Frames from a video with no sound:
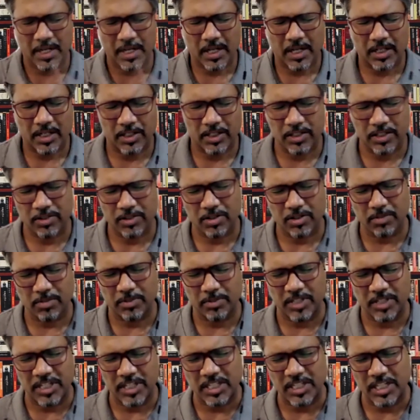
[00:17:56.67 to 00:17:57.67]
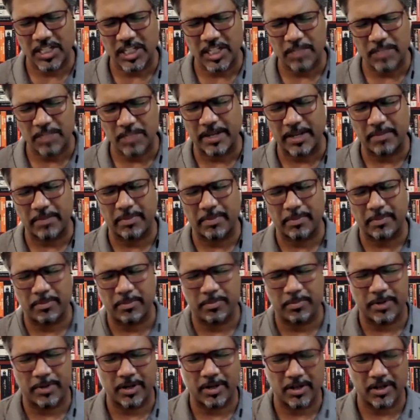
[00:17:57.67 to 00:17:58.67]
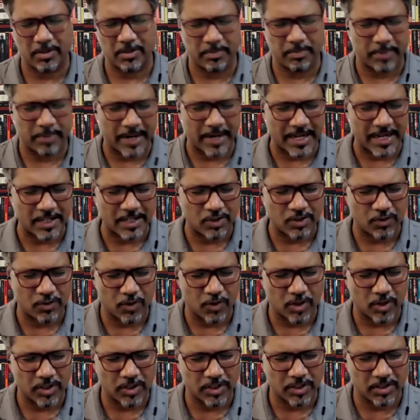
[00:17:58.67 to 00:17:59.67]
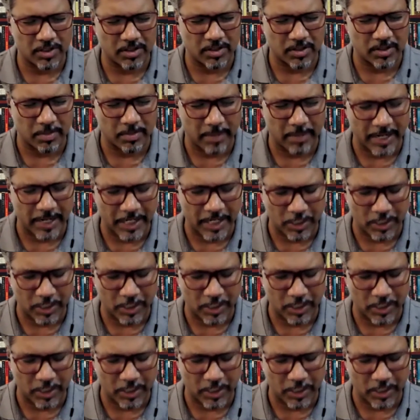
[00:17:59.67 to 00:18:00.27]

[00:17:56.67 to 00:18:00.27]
these big brands who've got the money